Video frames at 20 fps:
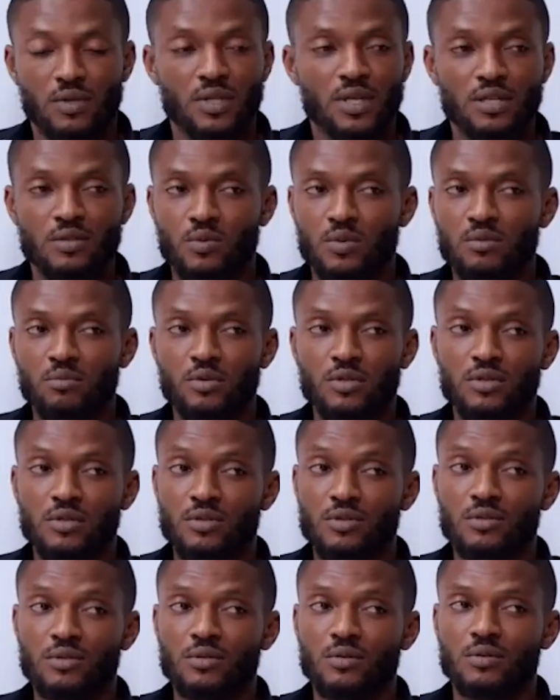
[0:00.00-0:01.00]
him no
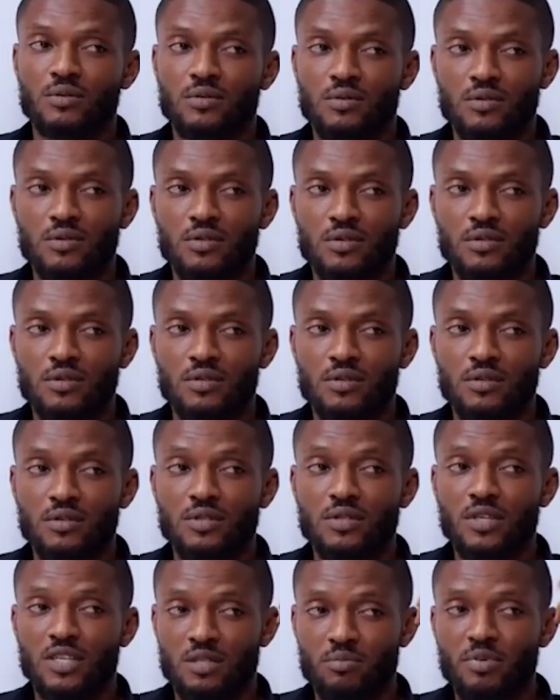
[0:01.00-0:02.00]
because
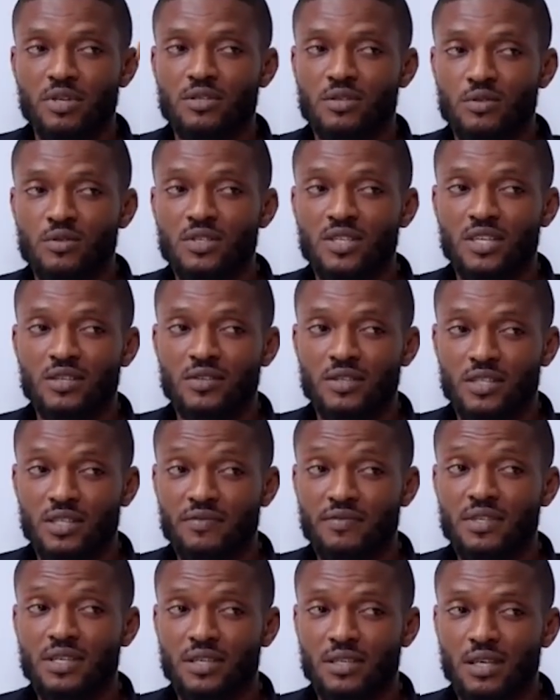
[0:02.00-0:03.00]
Mabel had called me a few
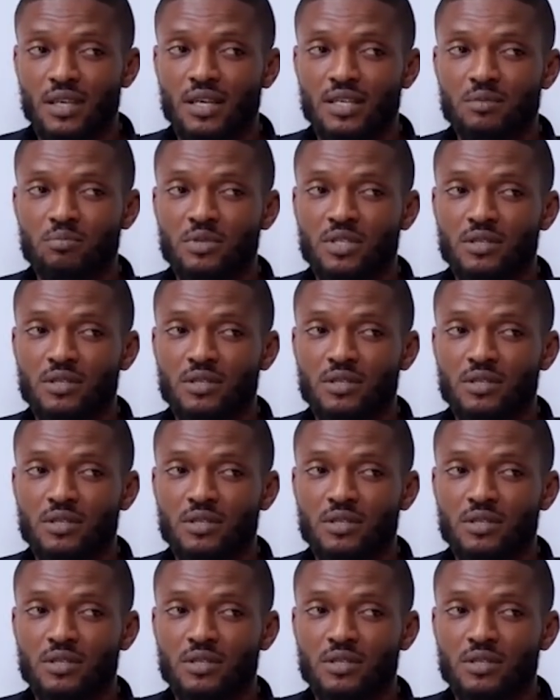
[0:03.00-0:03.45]
minutes ago,